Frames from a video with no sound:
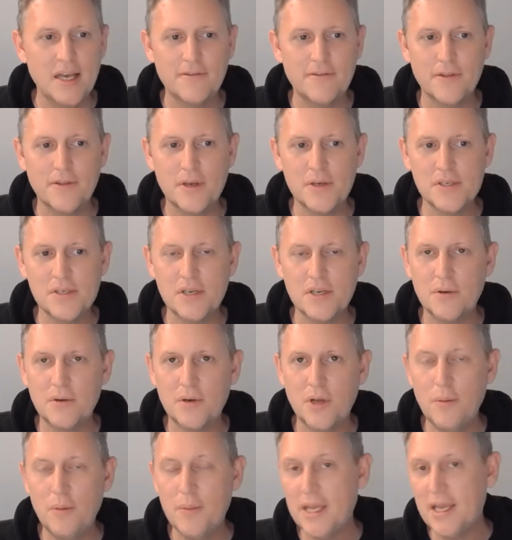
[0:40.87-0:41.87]
For those that don't
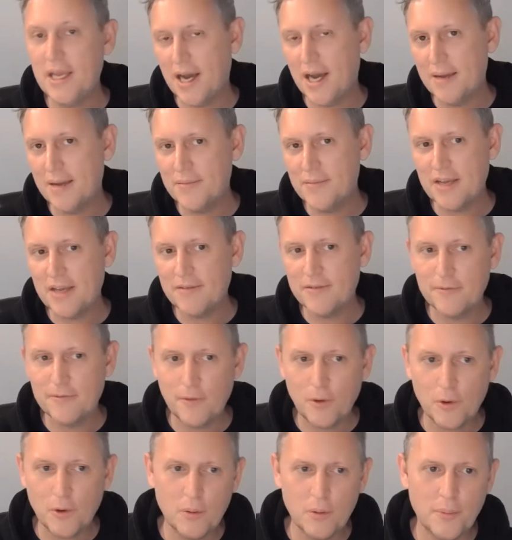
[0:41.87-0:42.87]
know me, I'm David
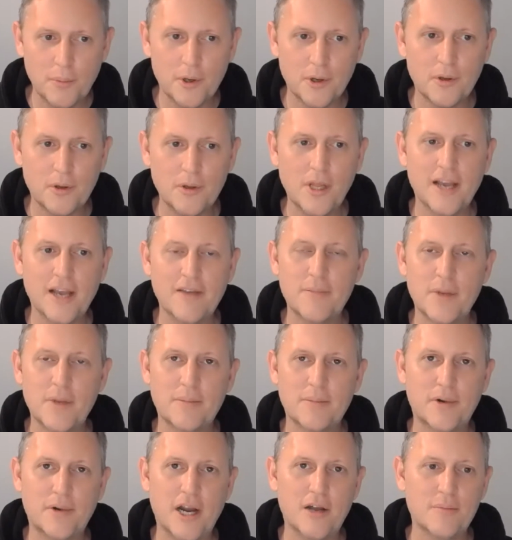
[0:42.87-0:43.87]
Vogelpohl. I've been
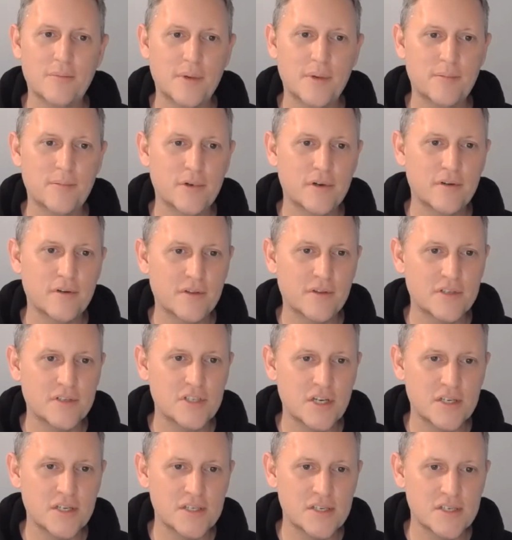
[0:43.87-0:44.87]
a proud member of the
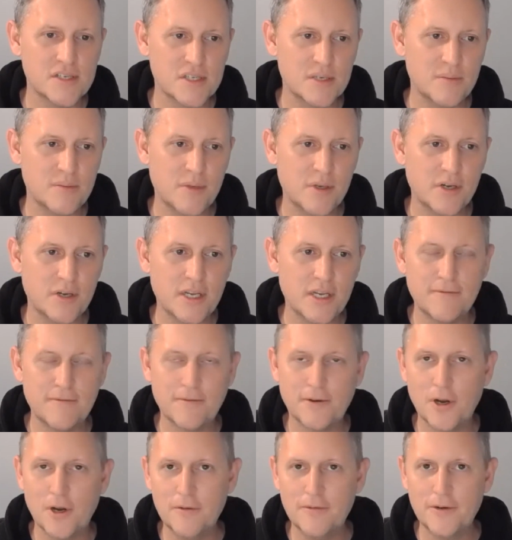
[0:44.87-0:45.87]
Genesis community
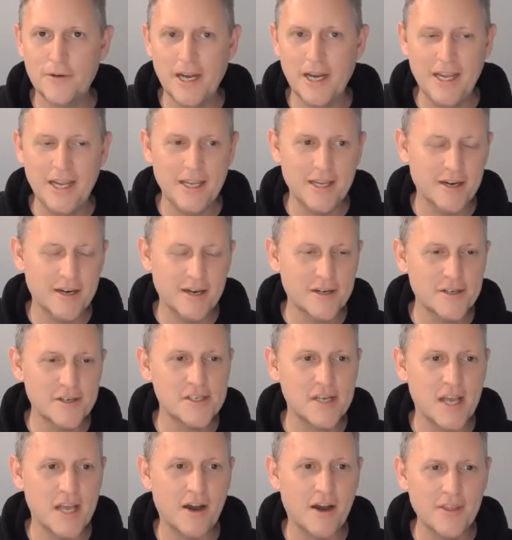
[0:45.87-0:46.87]
for over 8
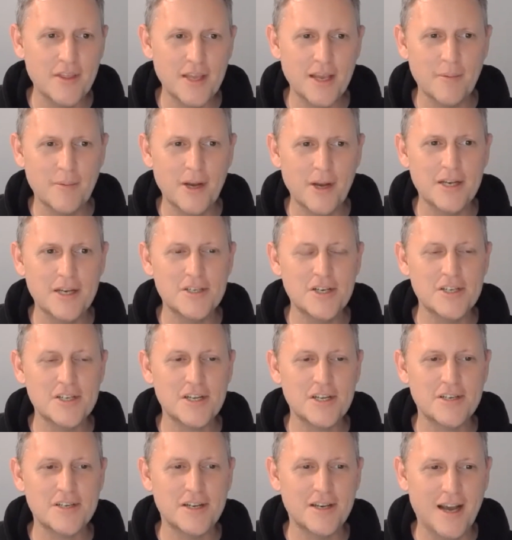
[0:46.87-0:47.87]
years now. I think I probably need to change
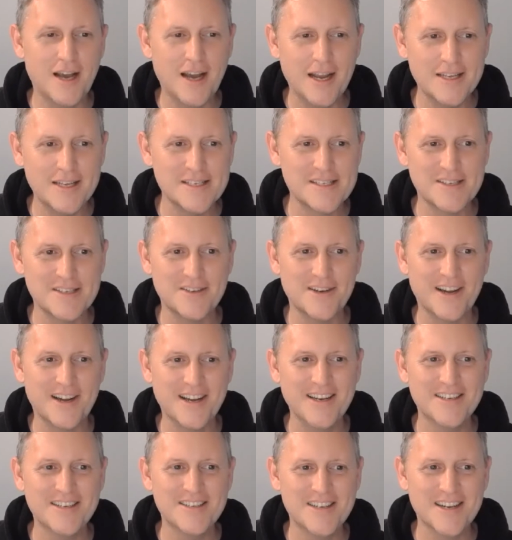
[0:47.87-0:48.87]
that to 9 soon. I
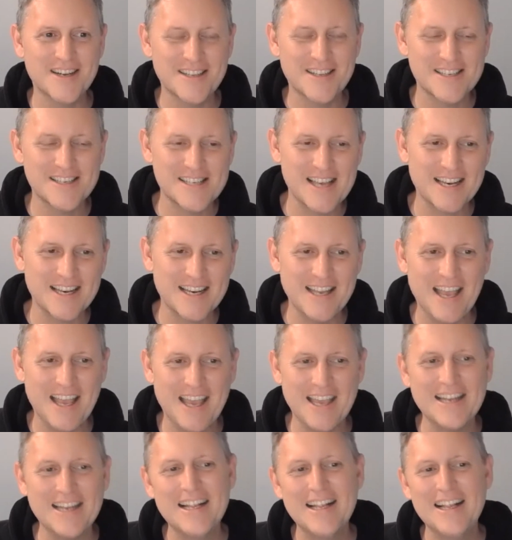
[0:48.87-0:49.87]
need to check the exact
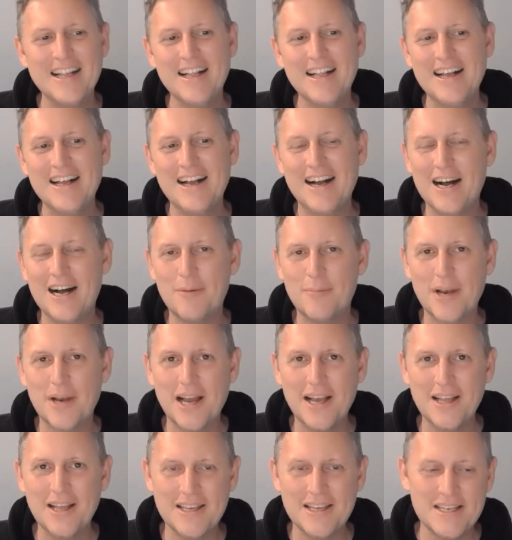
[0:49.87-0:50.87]
date. But
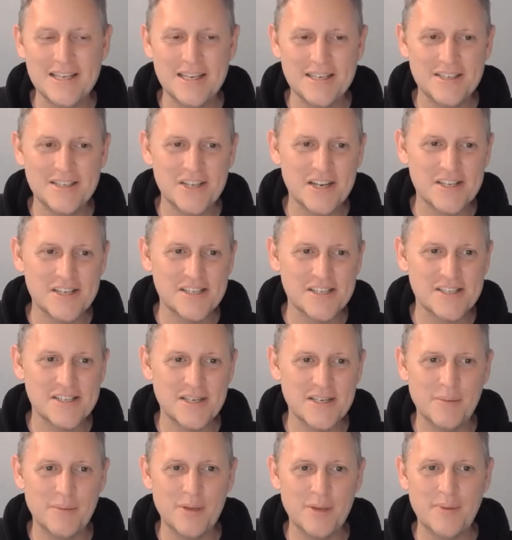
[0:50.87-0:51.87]
I lead Genesis
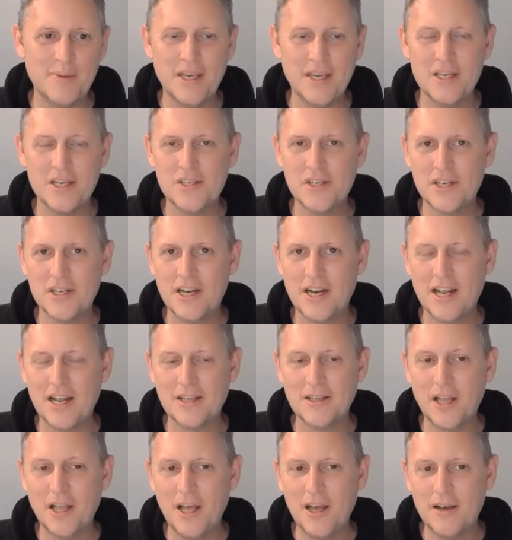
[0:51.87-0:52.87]
at WP Engine, and I
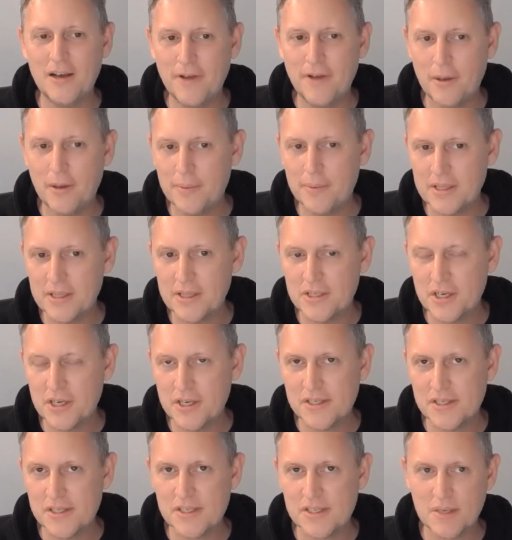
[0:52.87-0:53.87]
love helping the
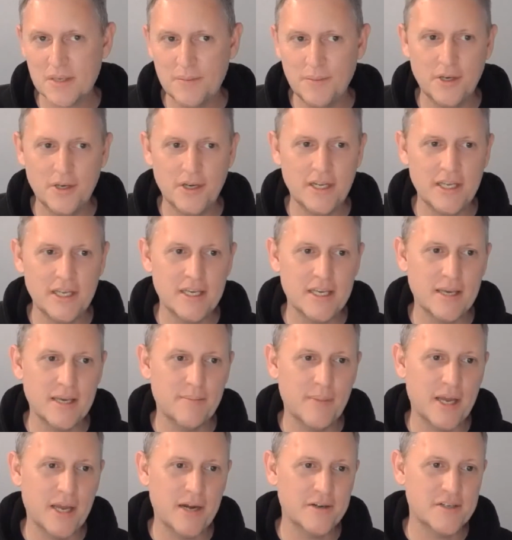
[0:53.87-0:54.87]
Genesis community
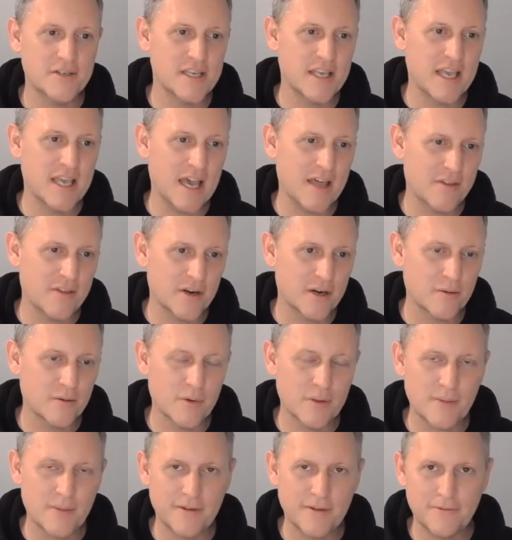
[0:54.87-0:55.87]
get better together
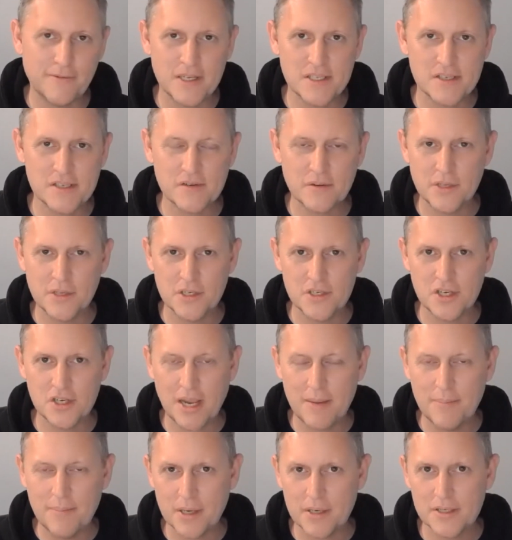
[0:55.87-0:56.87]
with my friends from the
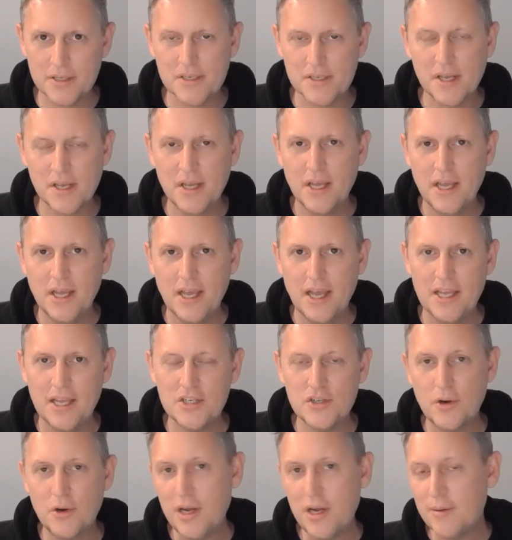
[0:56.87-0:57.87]
Shapers.
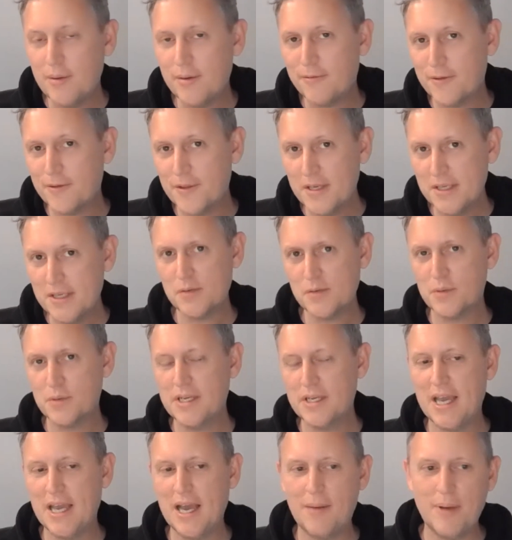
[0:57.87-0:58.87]
And joining me for this
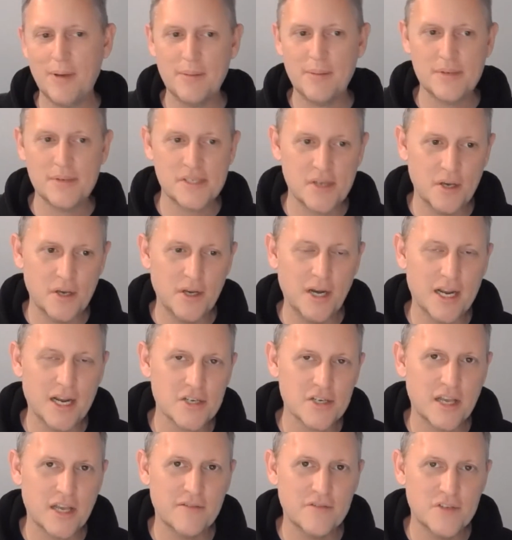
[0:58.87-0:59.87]
recap episode,
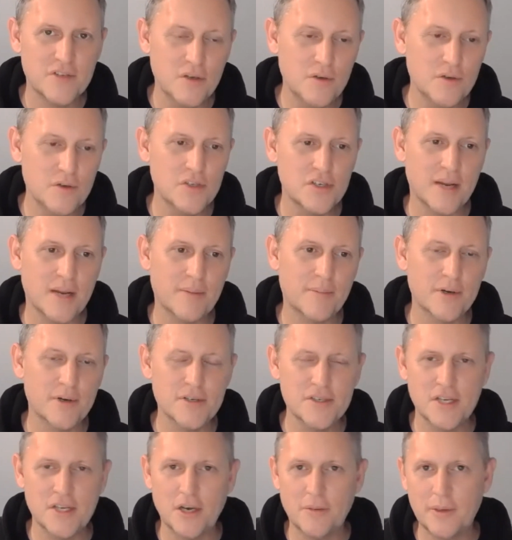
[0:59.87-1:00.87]
actually I have 2
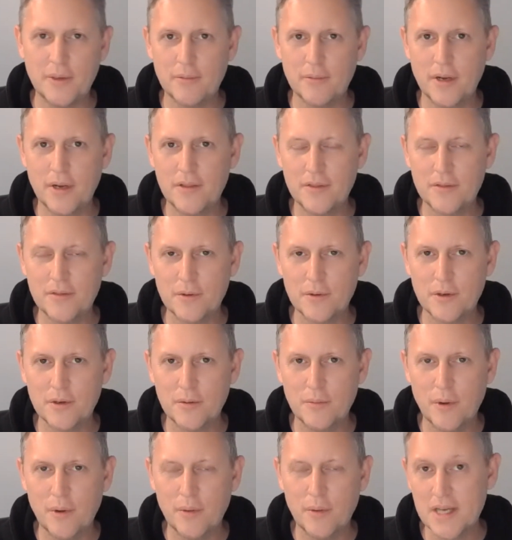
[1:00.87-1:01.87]
Shapers to help me run
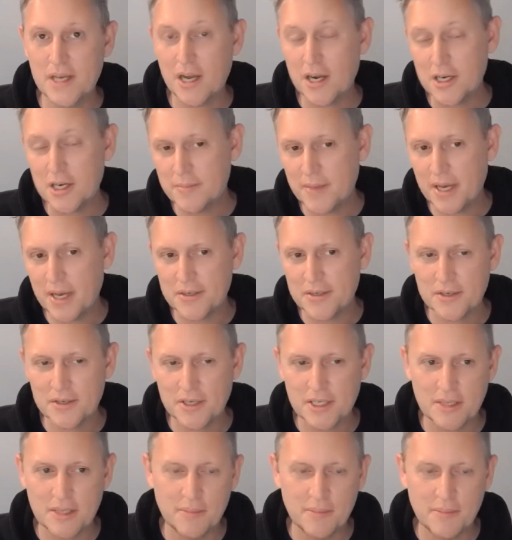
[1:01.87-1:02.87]
through what we talked about
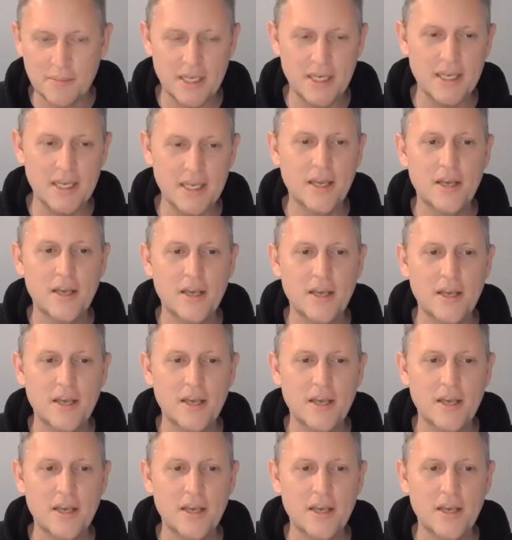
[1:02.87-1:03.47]
during the meeting.